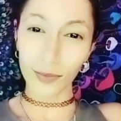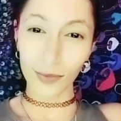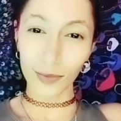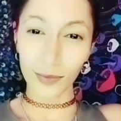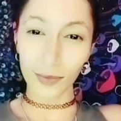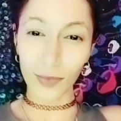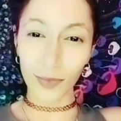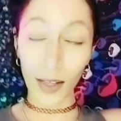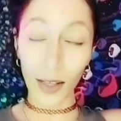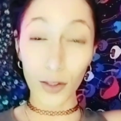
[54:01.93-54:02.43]

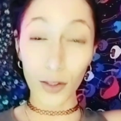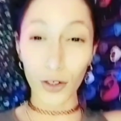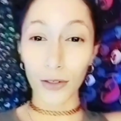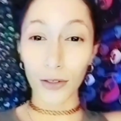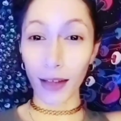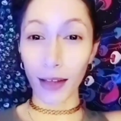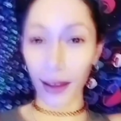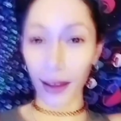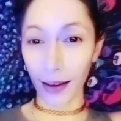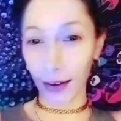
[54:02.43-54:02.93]

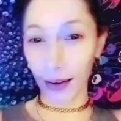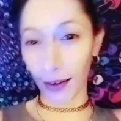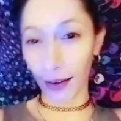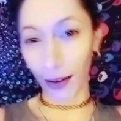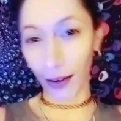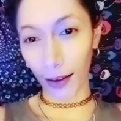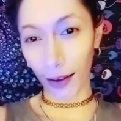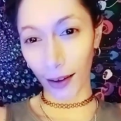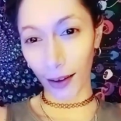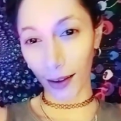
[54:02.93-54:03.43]
entertained
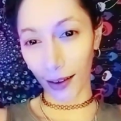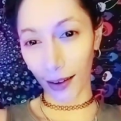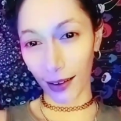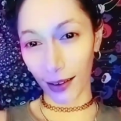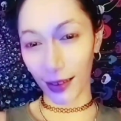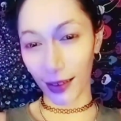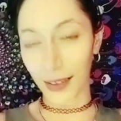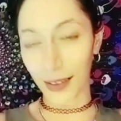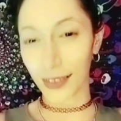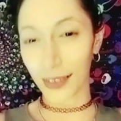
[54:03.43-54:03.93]

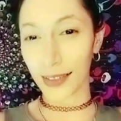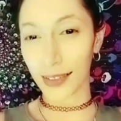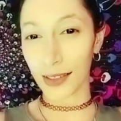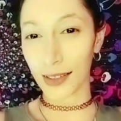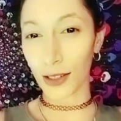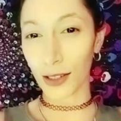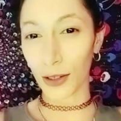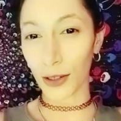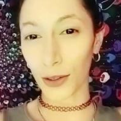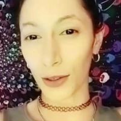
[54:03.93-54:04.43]

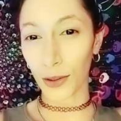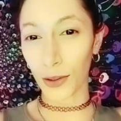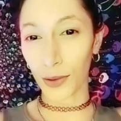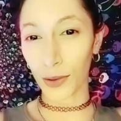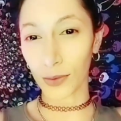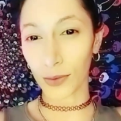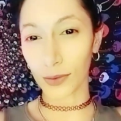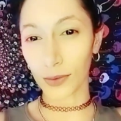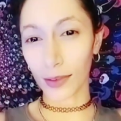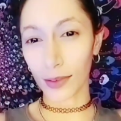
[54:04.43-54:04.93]

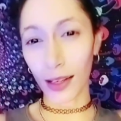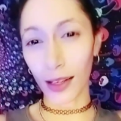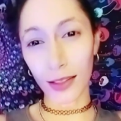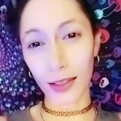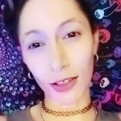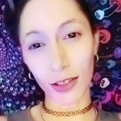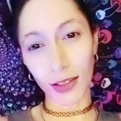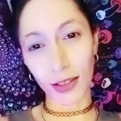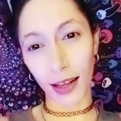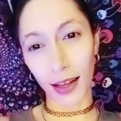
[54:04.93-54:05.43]
to
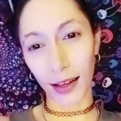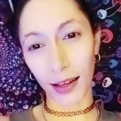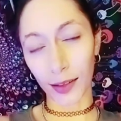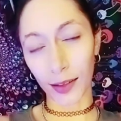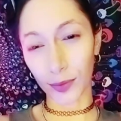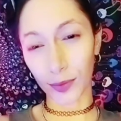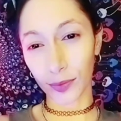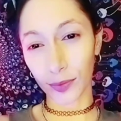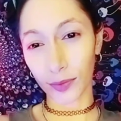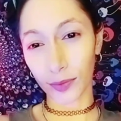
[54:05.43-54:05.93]

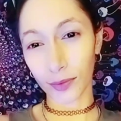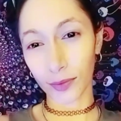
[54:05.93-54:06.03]
entertain